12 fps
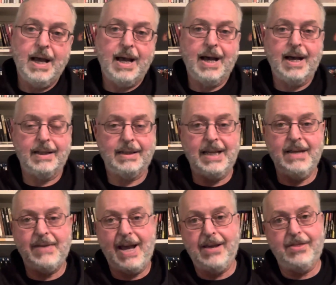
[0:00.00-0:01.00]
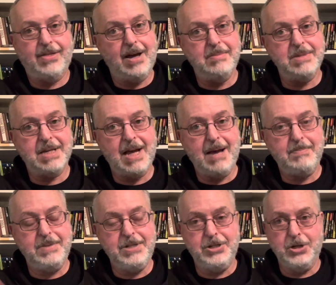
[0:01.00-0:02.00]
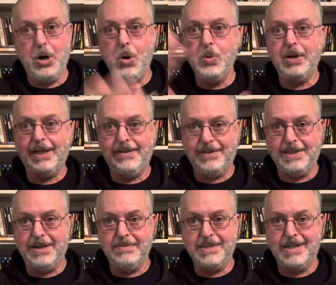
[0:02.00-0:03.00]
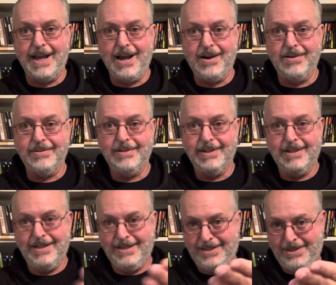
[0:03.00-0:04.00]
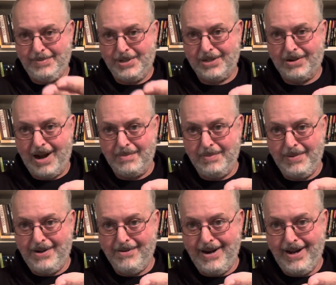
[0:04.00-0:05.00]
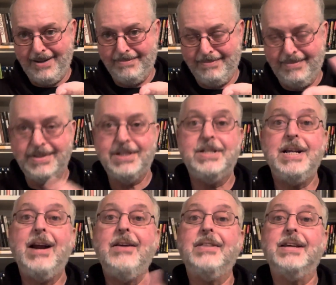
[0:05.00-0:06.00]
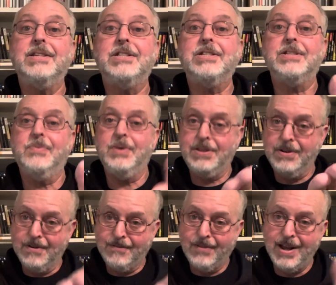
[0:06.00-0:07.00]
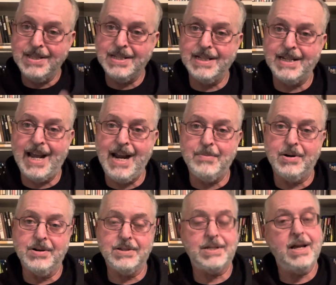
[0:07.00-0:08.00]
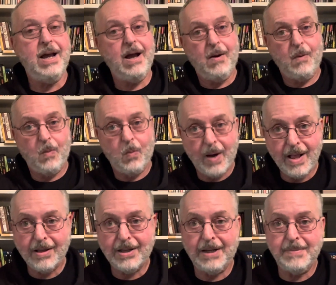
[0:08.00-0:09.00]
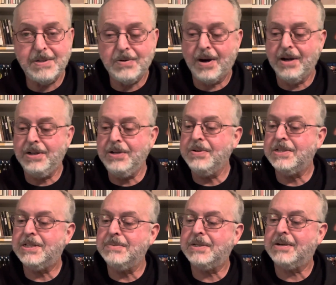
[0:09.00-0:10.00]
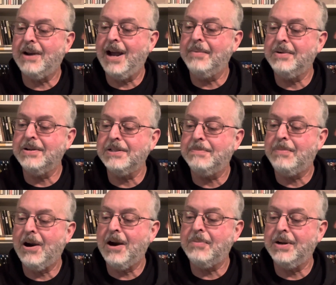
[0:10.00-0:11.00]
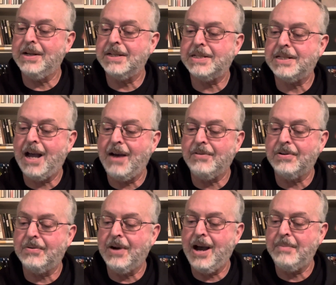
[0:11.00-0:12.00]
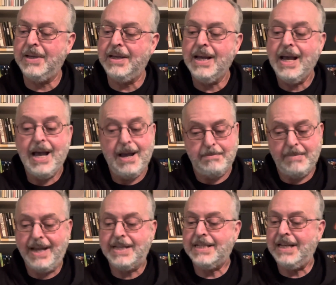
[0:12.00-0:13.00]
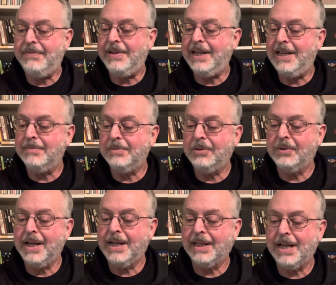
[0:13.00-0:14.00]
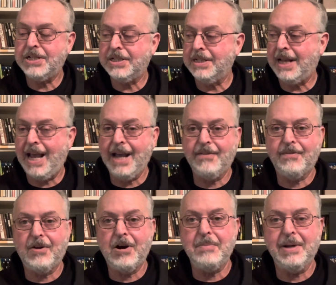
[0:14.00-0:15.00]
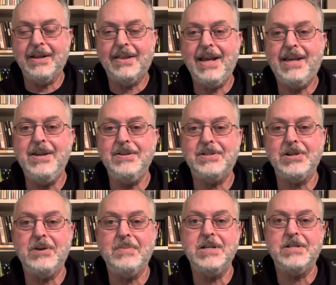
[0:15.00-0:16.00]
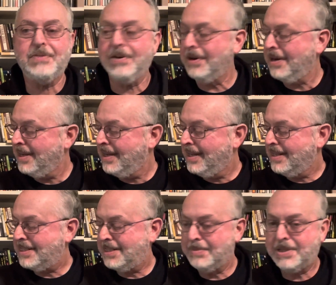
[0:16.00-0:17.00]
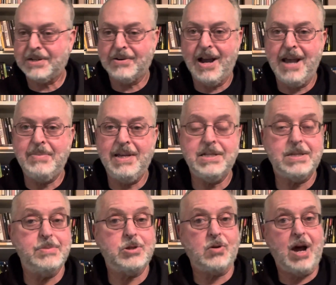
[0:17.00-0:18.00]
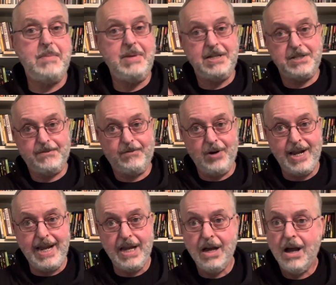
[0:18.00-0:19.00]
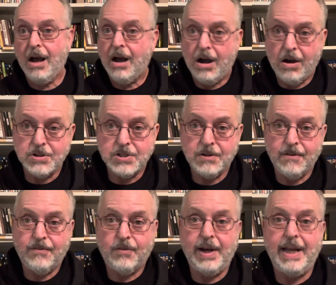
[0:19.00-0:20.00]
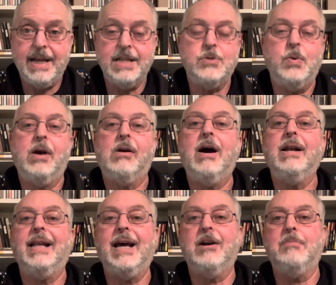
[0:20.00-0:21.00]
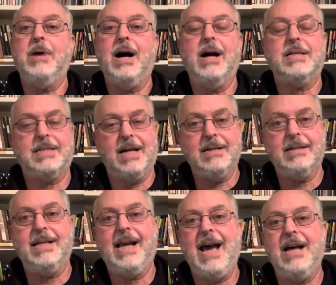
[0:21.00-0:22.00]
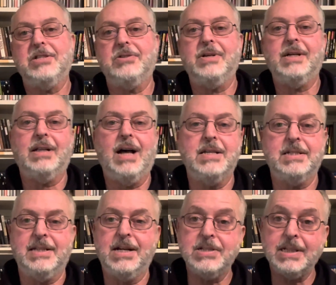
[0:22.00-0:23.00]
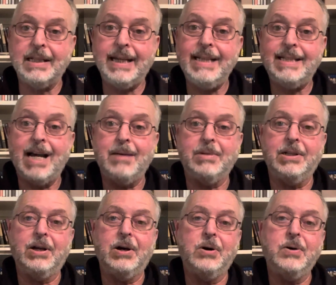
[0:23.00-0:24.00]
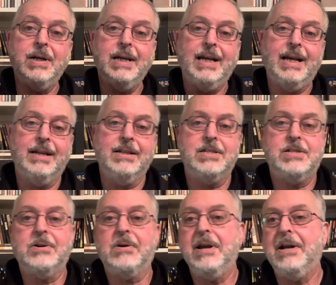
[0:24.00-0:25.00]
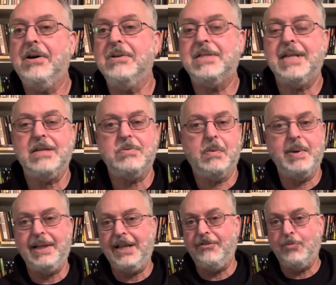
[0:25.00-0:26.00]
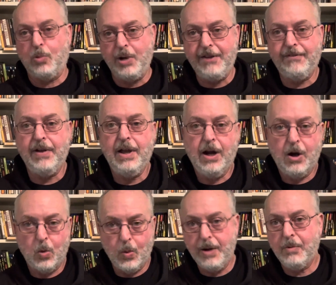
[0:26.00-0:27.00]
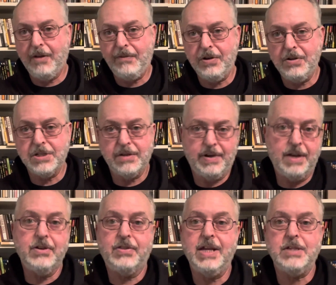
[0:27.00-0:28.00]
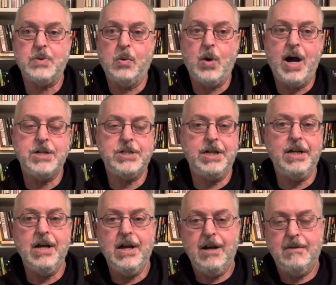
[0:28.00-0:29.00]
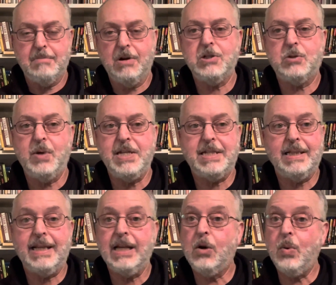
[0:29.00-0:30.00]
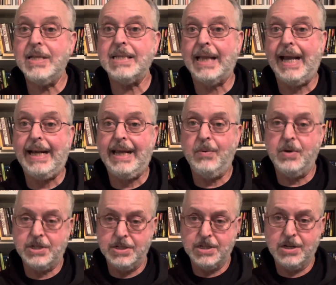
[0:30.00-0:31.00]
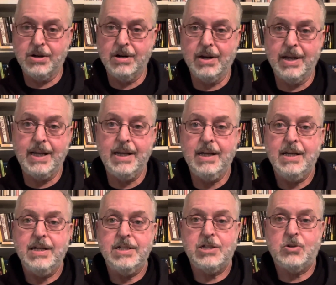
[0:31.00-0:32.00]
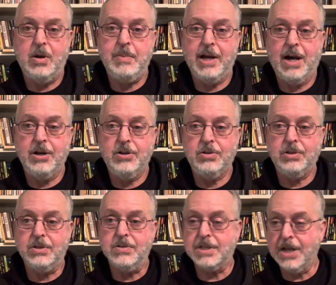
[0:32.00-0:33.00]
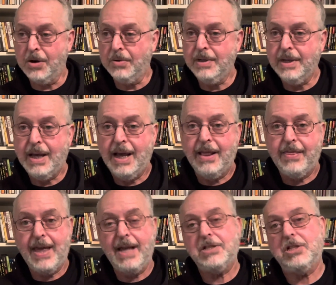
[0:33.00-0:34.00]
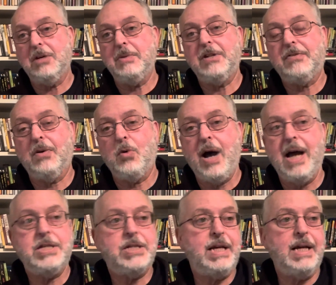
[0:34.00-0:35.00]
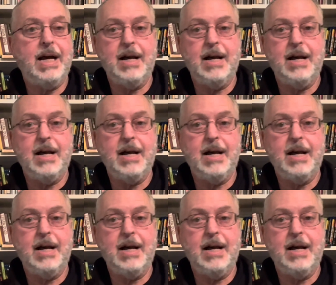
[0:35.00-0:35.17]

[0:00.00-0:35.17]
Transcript: Uh, leave a thumbs up, don't leave a thumbs down. Subscribe would be great. Share this with your friends and neighbors. Welcome to our newest subscribers, Barbara, Gustavo, Robbie, Mike's DVD and Blu-ray collection, and Vermin. Thank you so much for subscribing. Subscribing is free. Also free is we're on Letterboxd under the Kazdoy Closet. There's a link down below in the story notes. That's where we leave brief written reviews of other things we're watching. Most recently, Quiz Lady, which is currently streaming on Hulu. So thanks so much for watching.